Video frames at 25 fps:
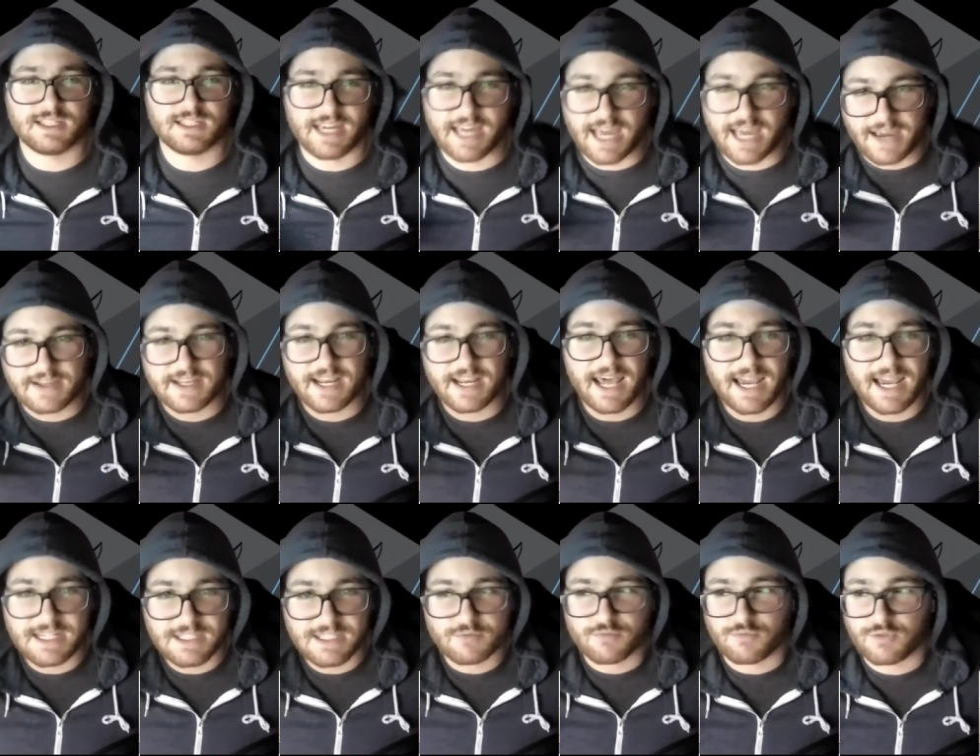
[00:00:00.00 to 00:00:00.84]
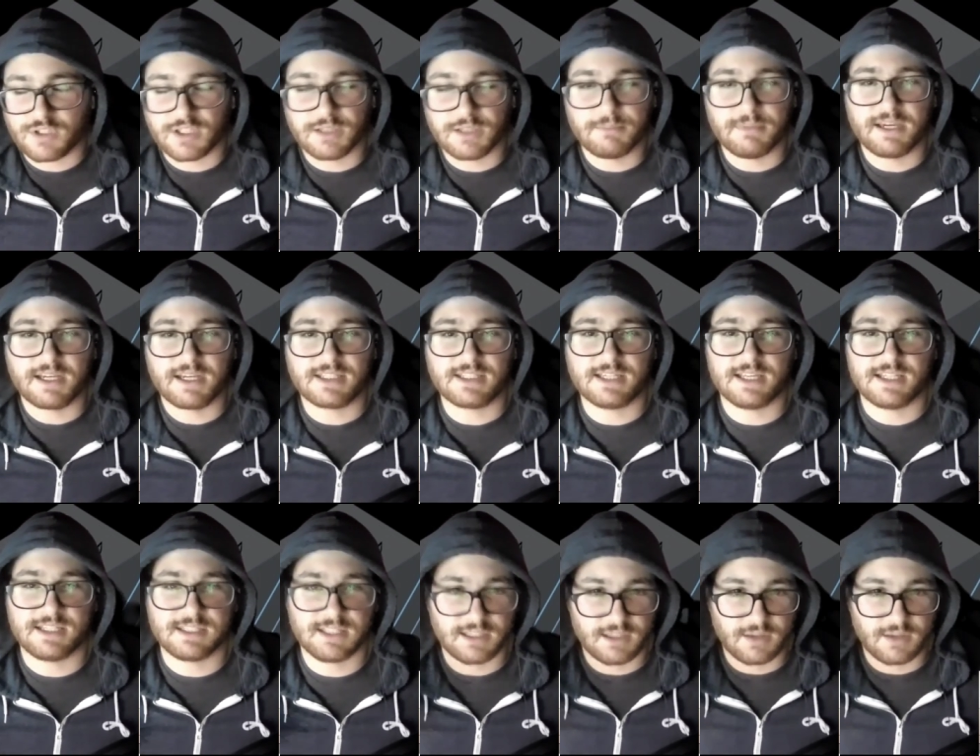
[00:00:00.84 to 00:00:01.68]
It has to really make
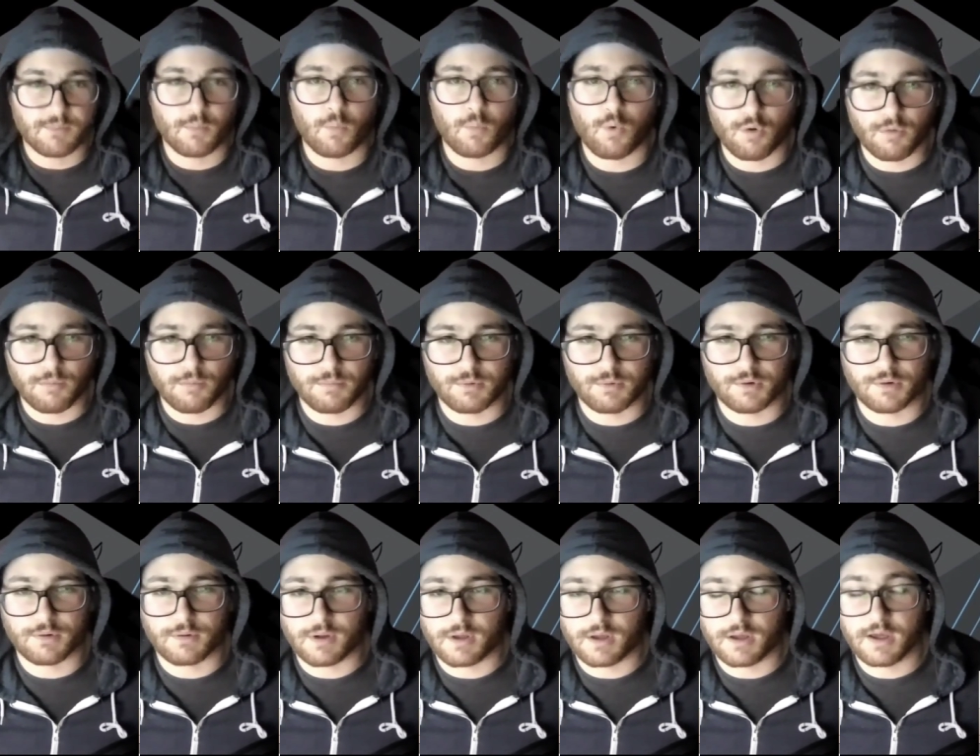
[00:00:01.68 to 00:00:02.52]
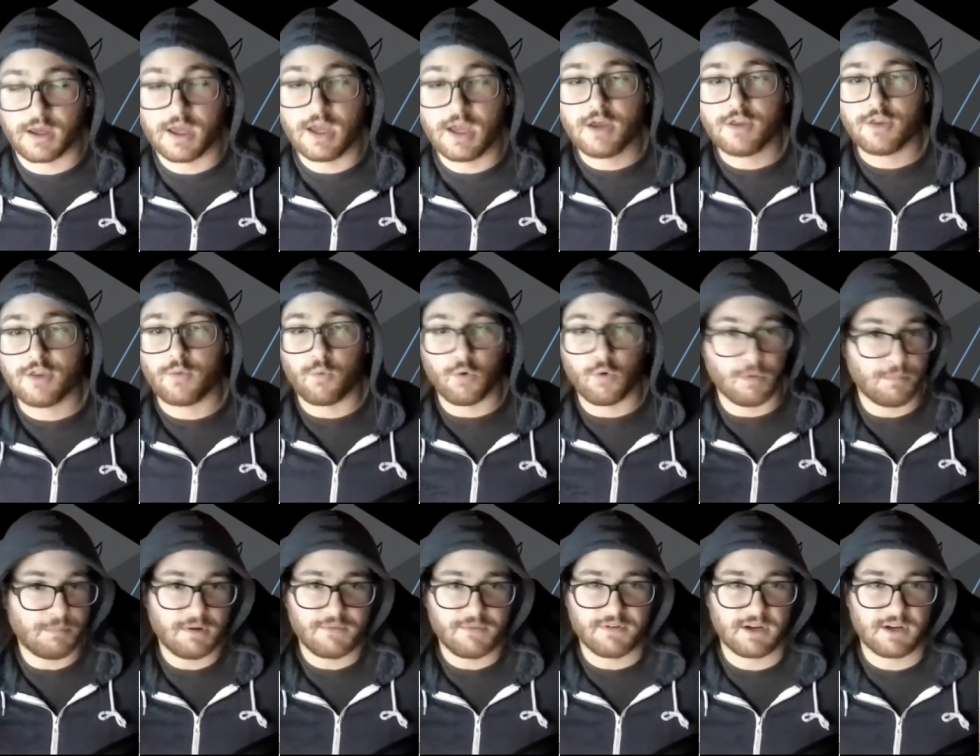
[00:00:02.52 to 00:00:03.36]
sense, like the Warren
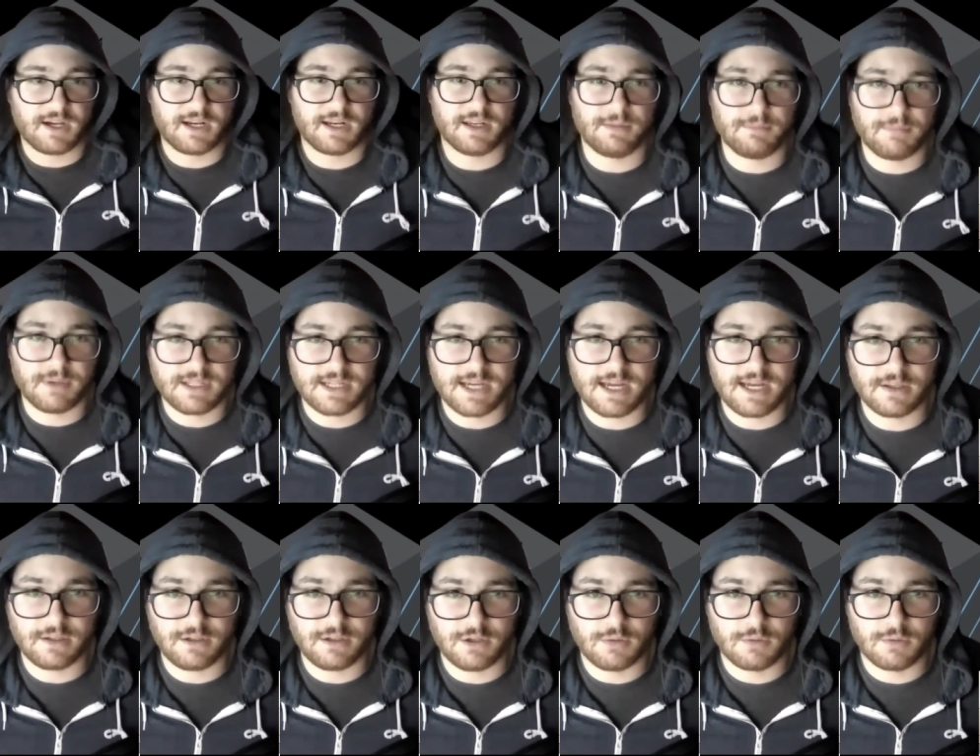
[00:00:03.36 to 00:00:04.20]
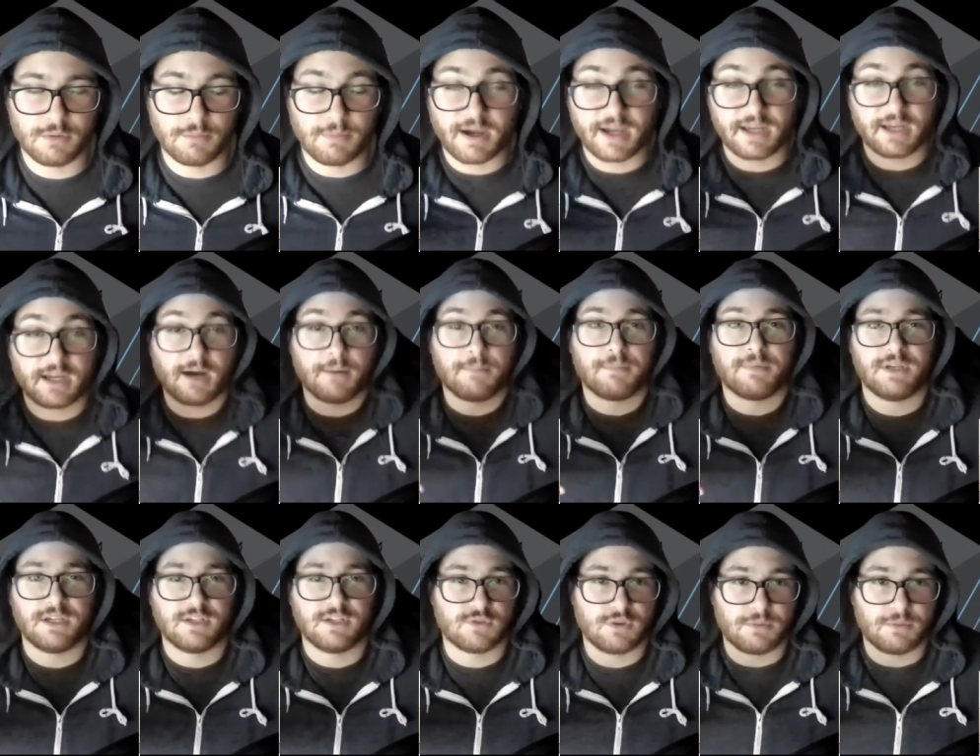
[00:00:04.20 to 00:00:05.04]
Buffett kind of mentality. You buy
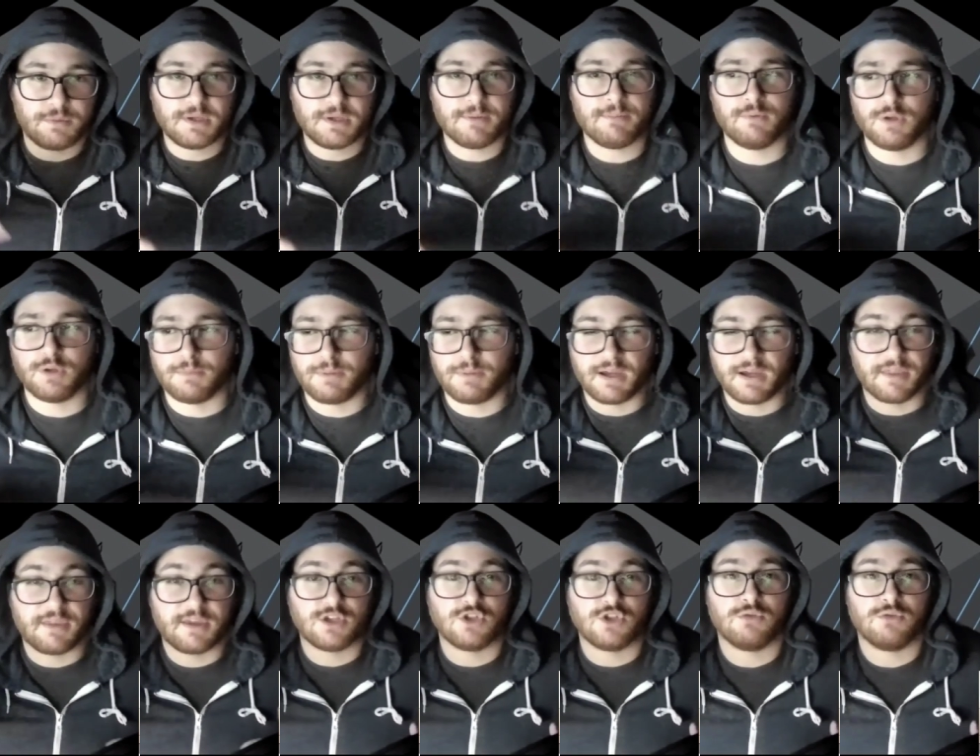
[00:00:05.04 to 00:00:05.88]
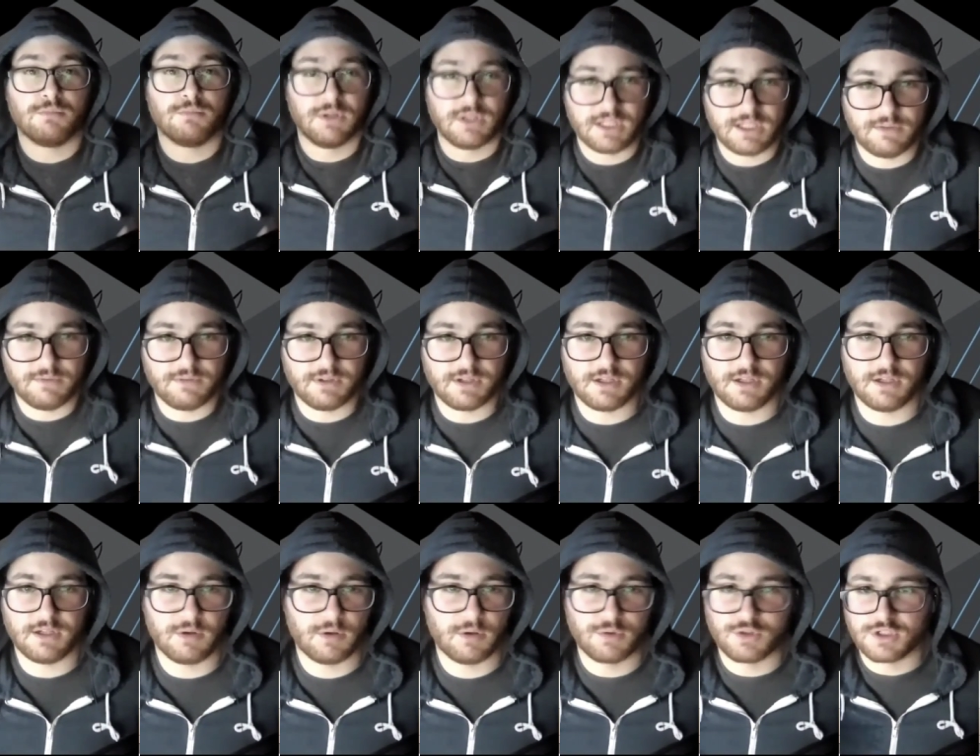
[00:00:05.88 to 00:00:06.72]
companies for the people. You buy things you believe in.
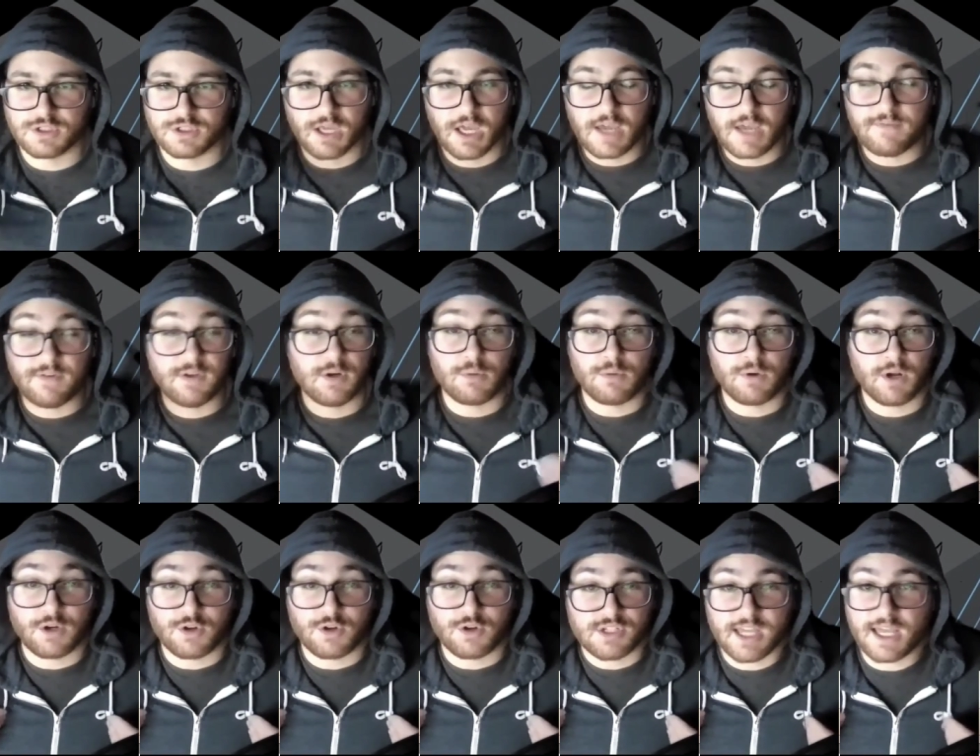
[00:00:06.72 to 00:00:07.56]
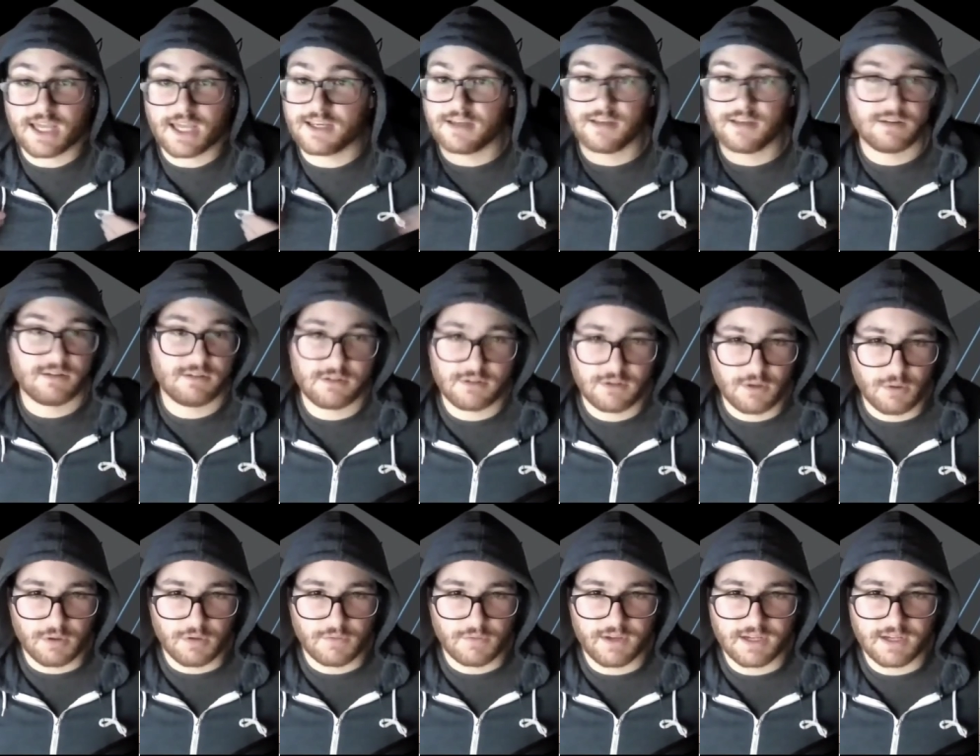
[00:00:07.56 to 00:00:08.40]
You don't just, if you don't understand it,
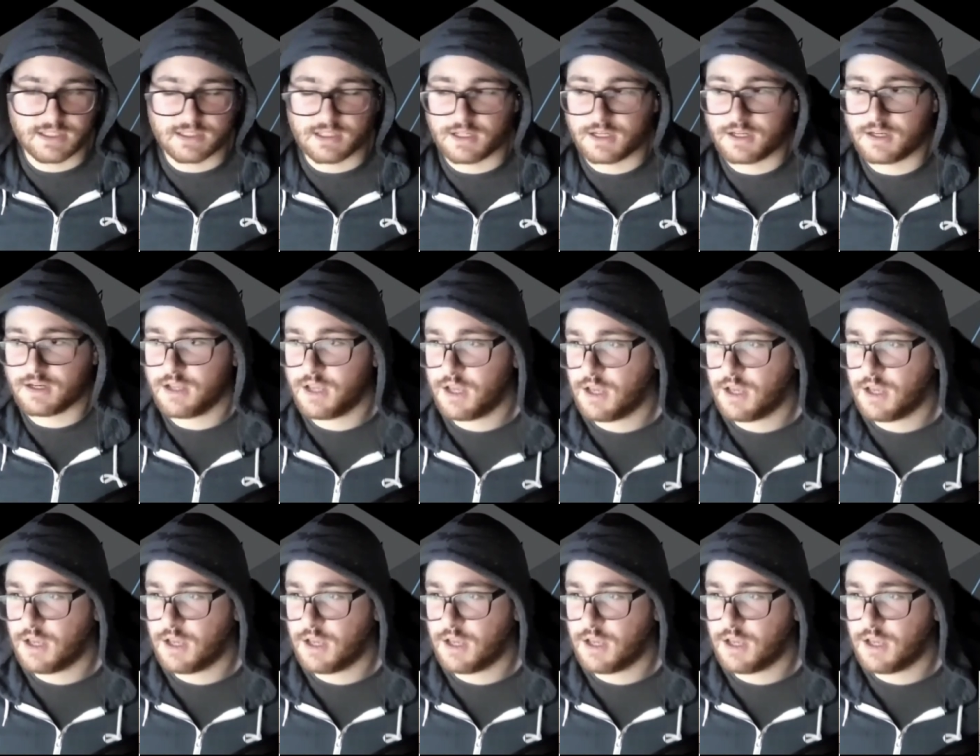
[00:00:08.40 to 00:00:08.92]
don't invest in it.